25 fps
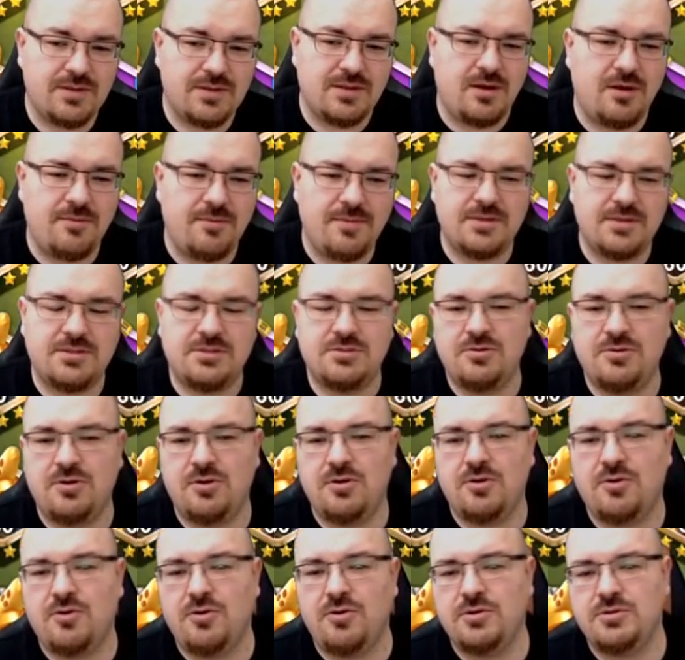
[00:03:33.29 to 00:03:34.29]
how much is
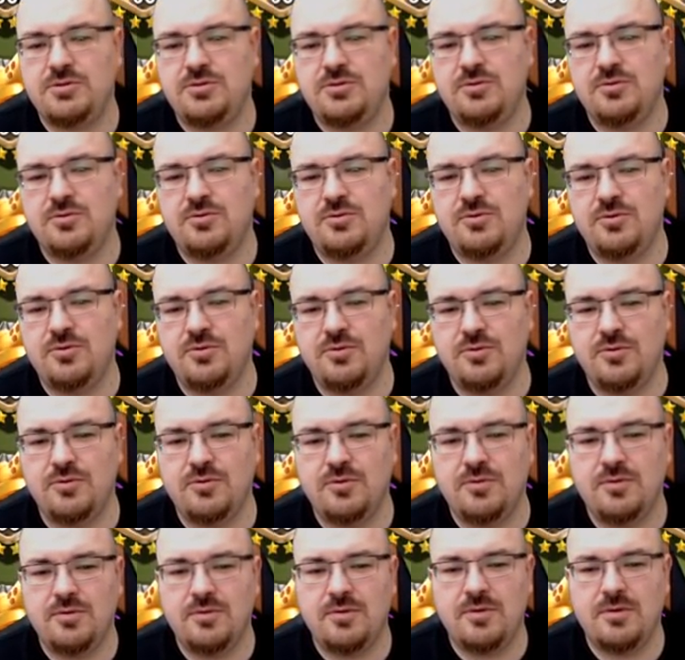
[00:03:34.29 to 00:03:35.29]
gonna cost you to
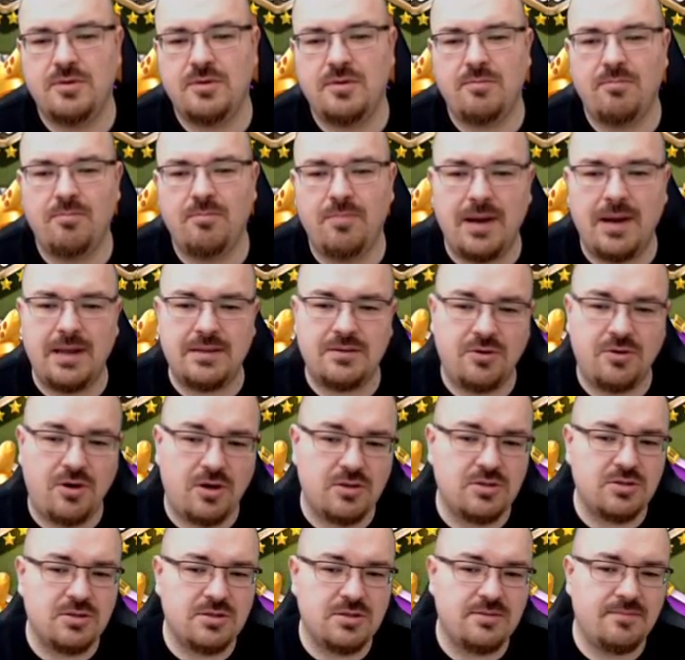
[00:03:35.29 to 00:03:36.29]
buy the
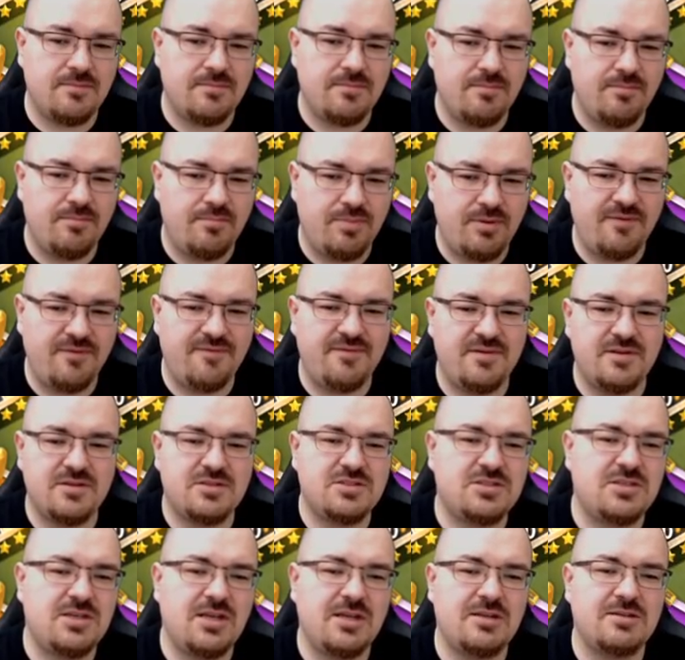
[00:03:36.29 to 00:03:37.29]
other previous
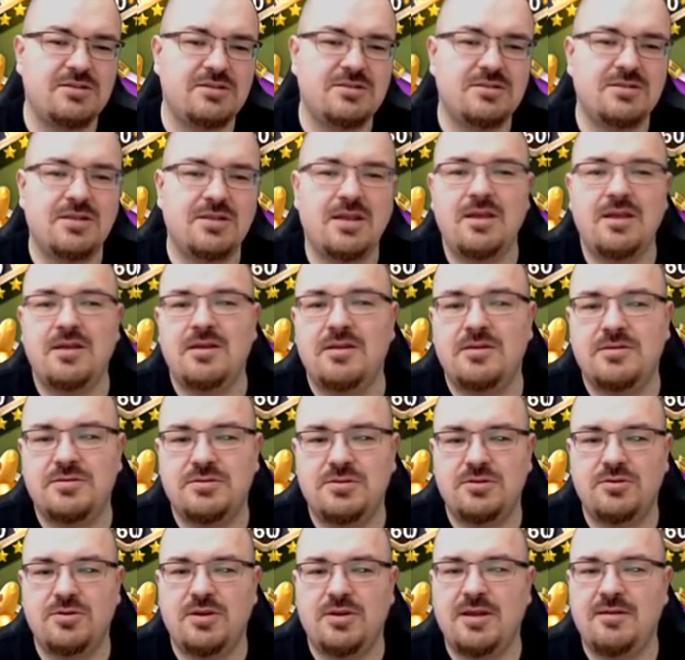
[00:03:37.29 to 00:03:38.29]
chests,
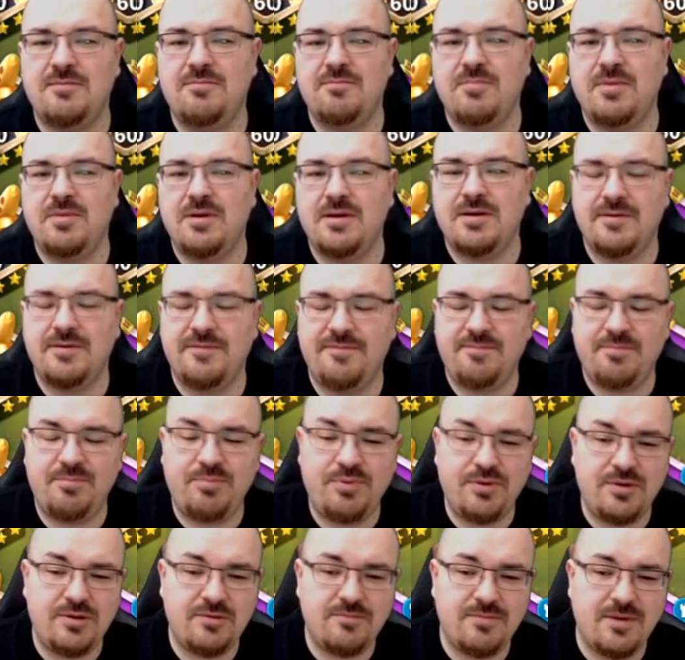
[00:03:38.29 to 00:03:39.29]
so you can uh,
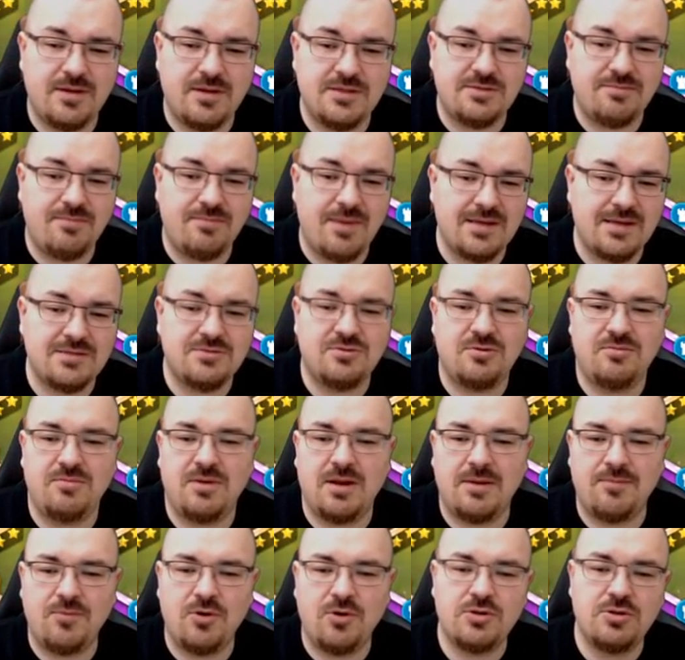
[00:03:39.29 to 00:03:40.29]
pretty much max your
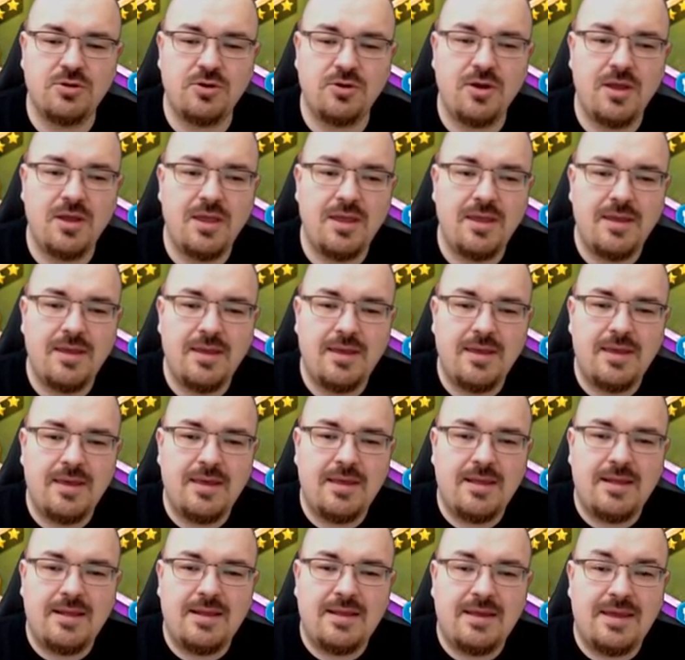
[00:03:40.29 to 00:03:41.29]
Minamoto.
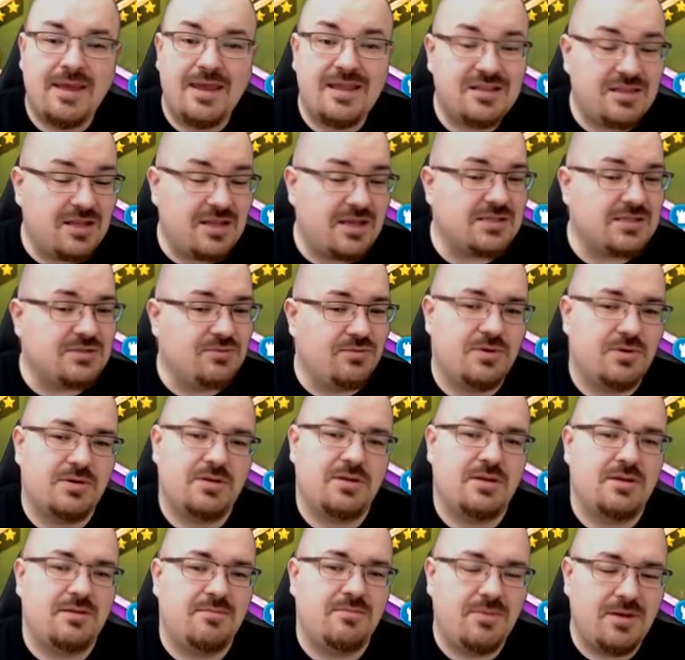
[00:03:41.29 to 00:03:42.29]
It does worth
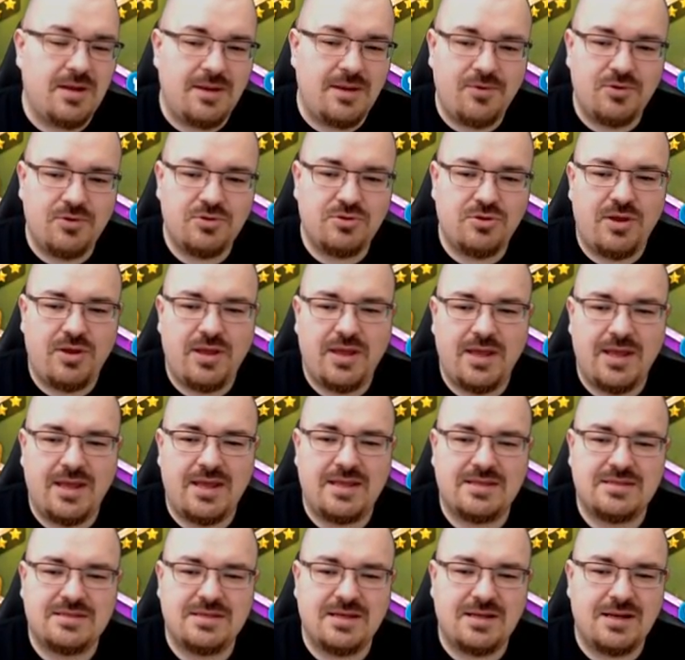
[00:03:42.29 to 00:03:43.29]
it. Minamoto
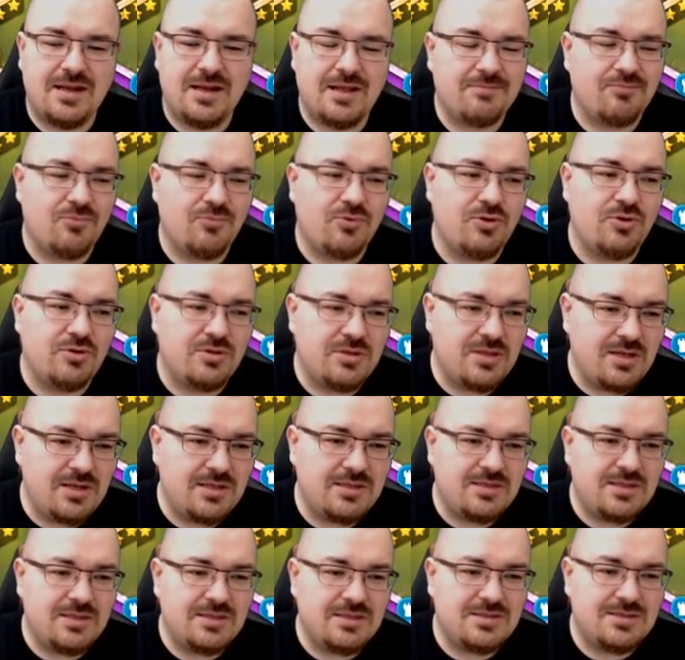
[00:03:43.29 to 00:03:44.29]
has a lot more
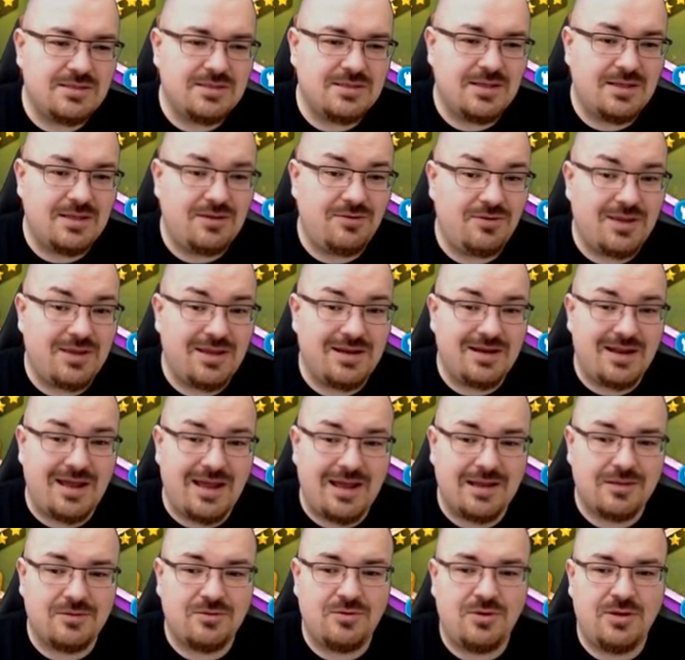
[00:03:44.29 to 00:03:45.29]
utilities than you can
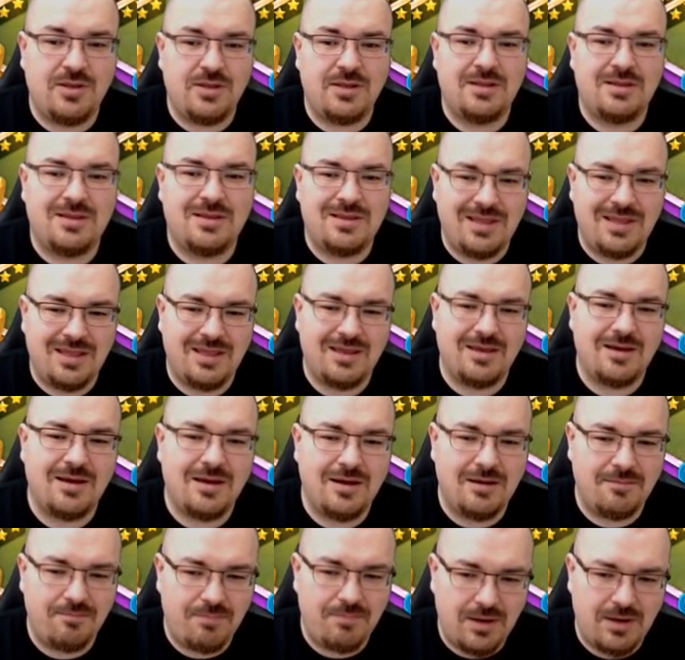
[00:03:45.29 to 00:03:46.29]
actually think
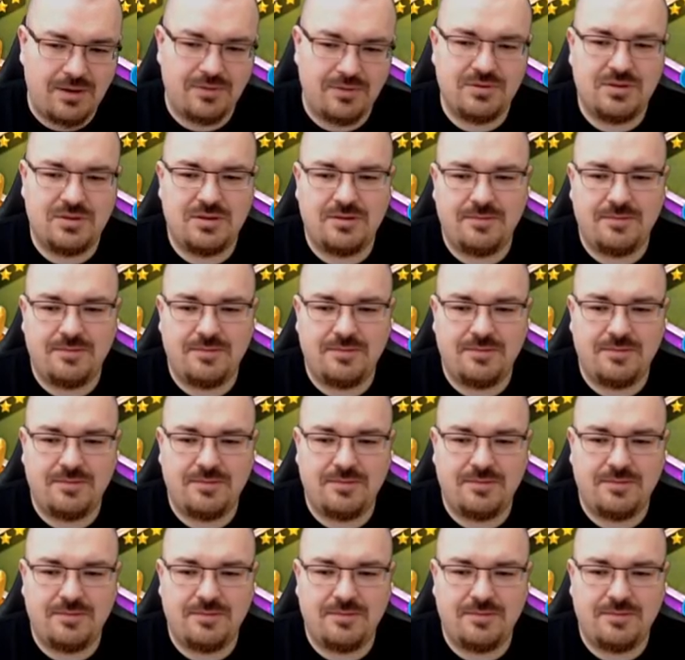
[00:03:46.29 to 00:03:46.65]
about.